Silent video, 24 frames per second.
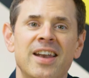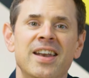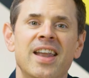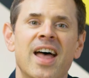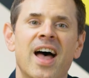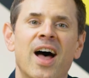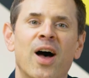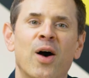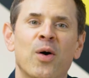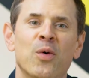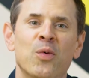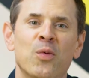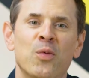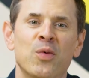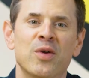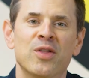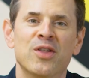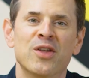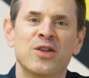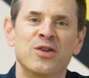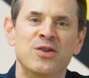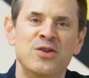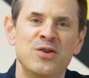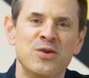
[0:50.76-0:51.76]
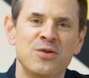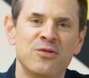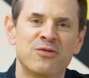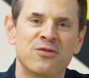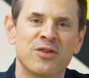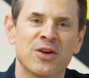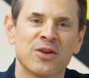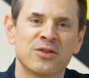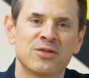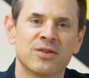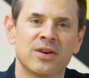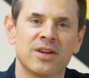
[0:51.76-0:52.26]
And now, with
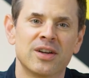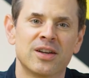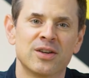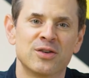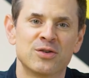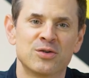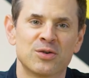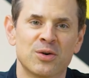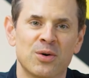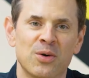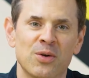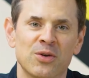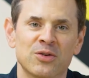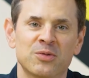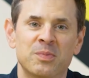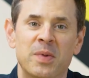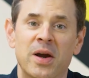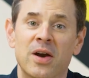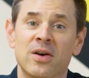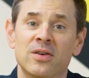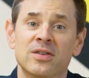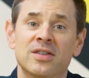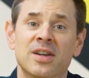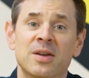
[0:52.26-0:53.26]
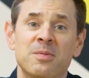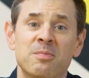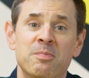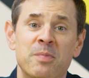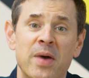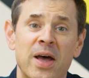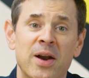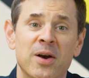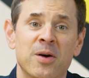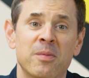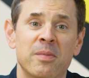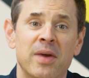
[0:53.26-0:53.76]
new filtering controls, parents
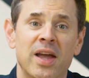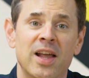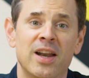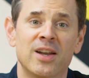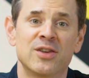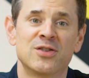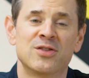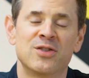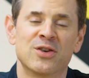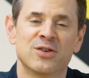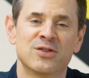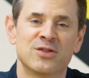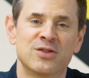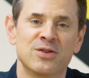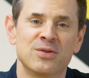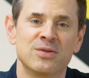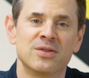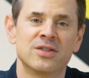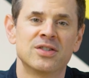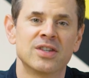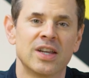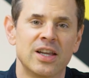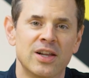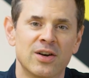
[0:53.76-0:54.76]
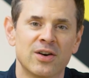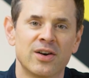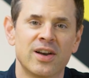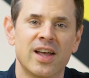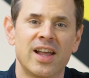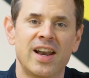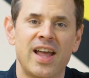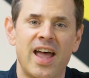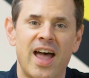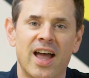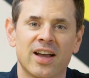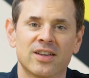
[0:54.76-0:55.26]
can better manage their students'
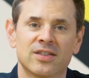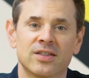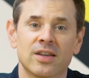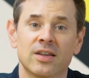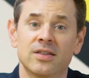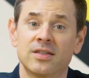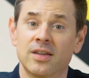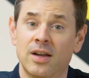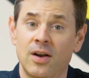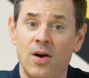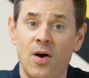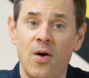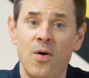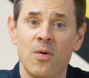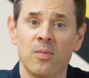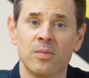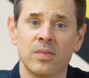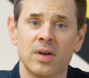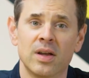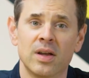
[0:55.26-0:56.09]
internet access at home.